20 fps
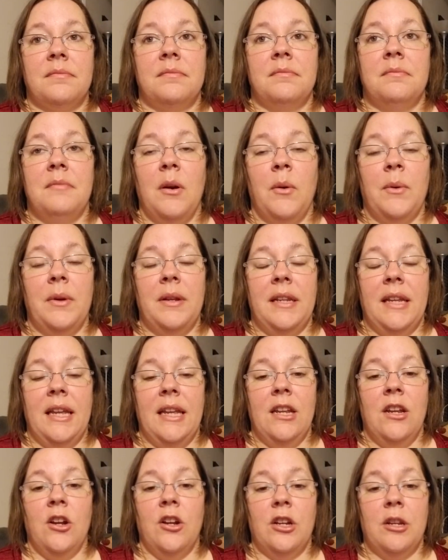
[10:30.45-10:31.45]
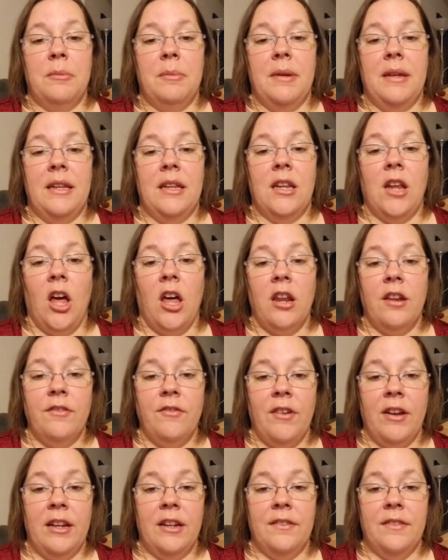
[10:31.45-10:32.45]
But we need her to be not
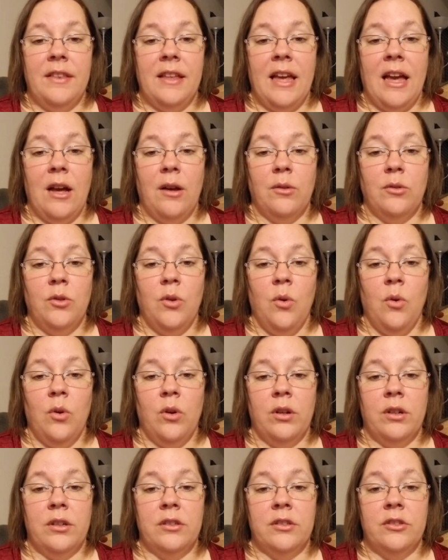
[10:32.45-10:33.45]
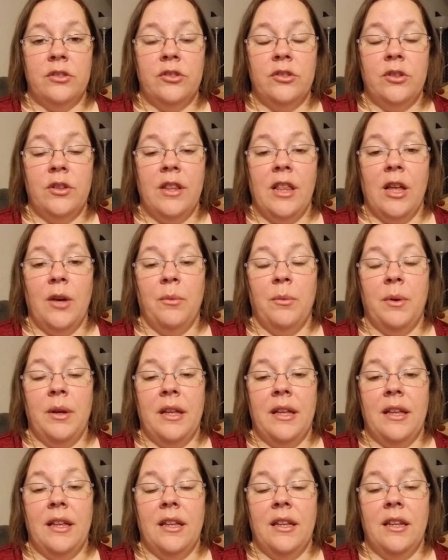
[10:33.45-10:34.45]
afraid of the outdoors so that
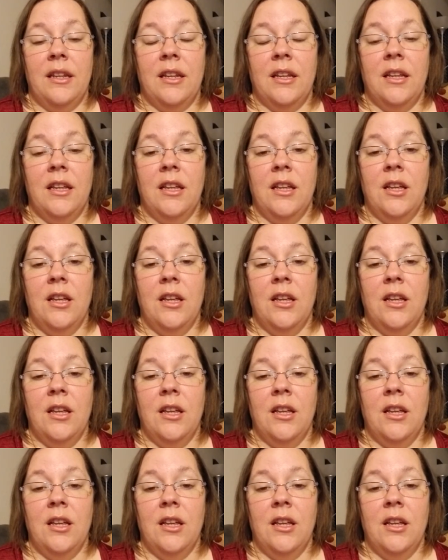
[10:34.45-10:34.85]
when